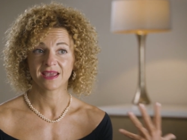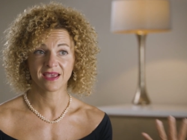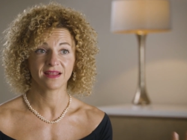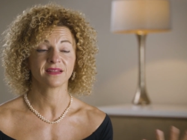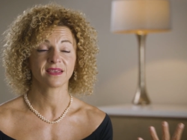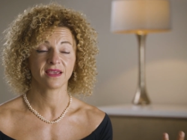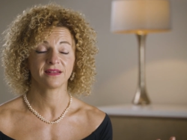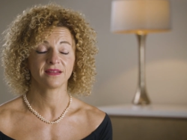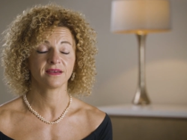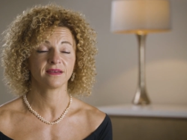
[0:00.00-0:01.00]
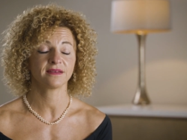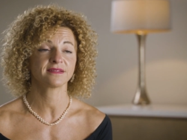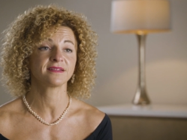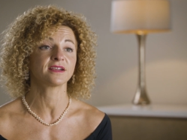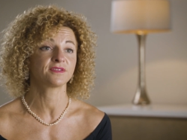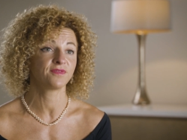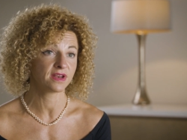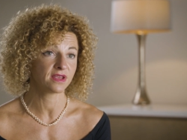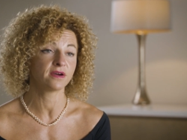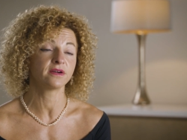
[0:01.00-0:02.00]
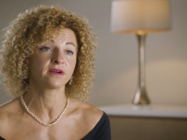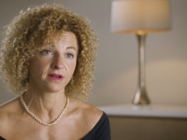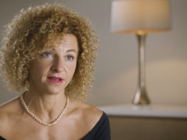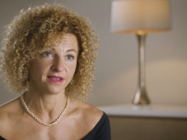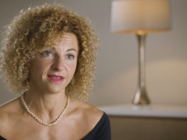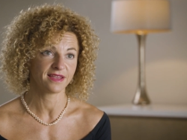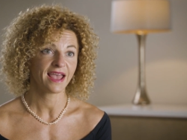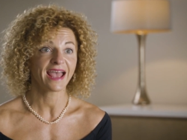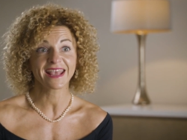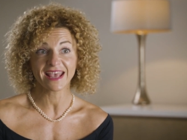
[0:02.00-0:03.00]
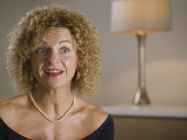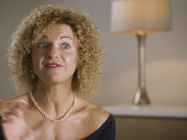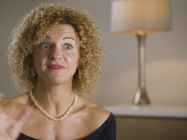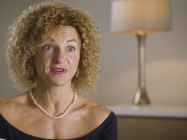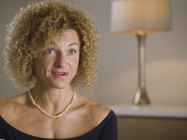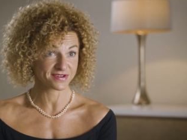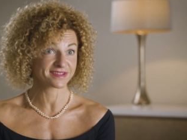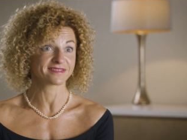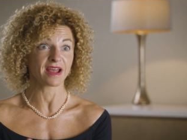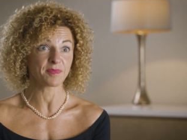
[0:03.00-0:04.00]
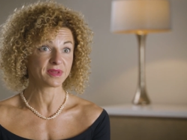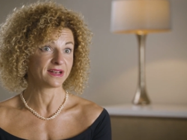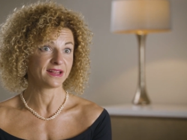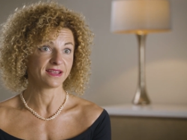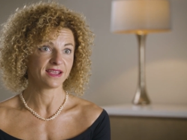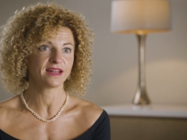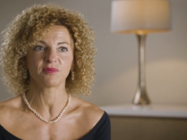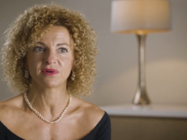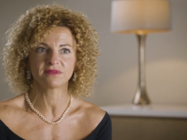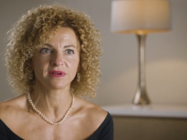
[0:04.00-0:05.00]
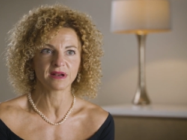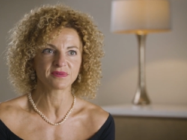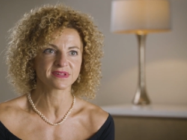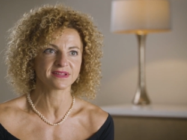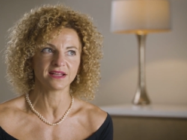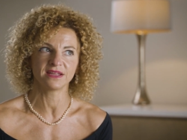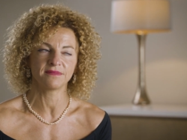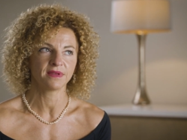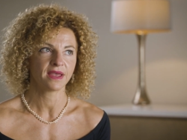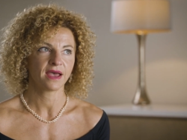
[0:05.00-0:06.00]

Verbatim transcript: can, can uh, start very early and can reverse rapidly. In our, in our study,